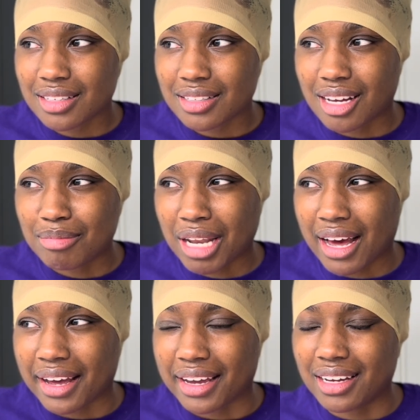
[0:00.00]
I'm
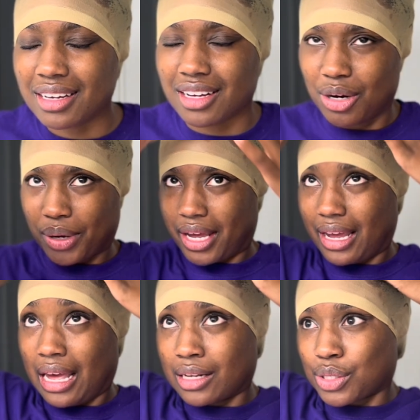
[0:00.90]
like, okay,
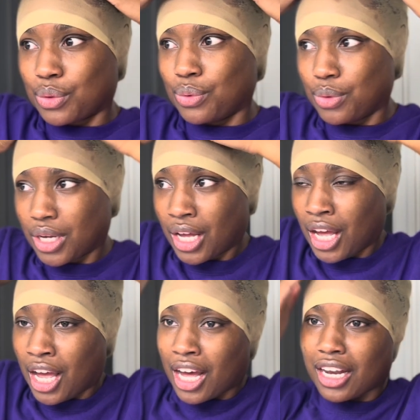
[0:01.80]
attitude,
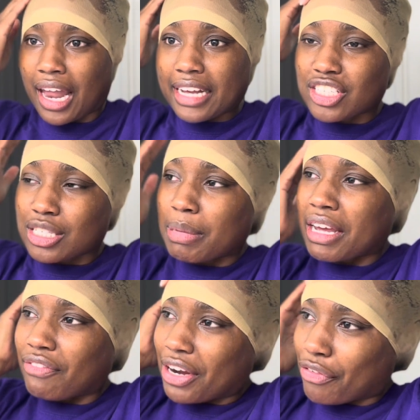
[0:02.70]
like just
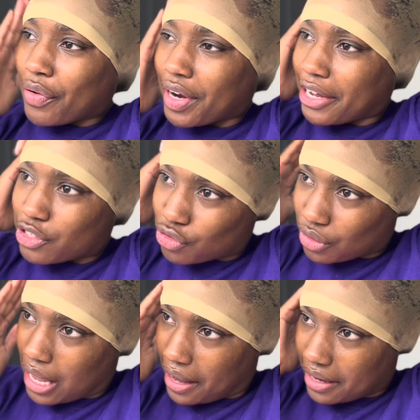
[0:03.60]
being very, very extra.
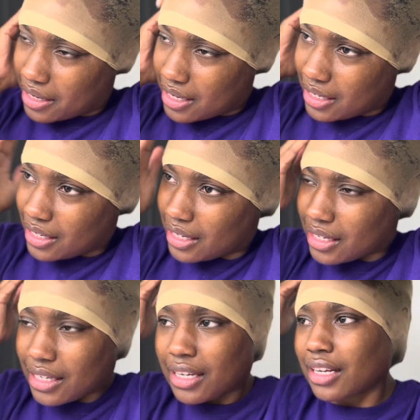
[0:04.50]
Like,
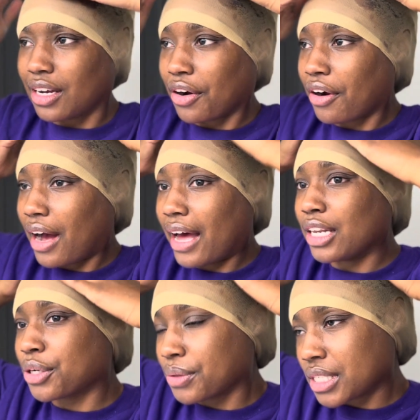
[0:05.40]
girl, I
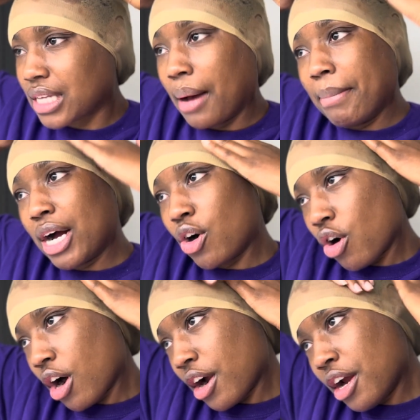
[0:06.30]
literally stopped my
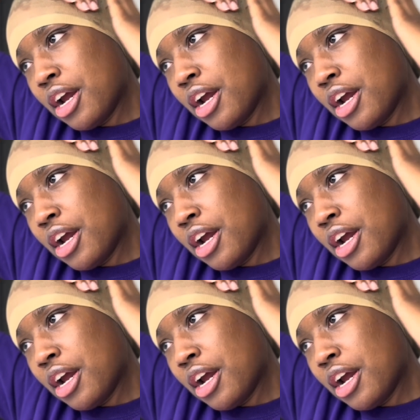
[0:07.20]
car.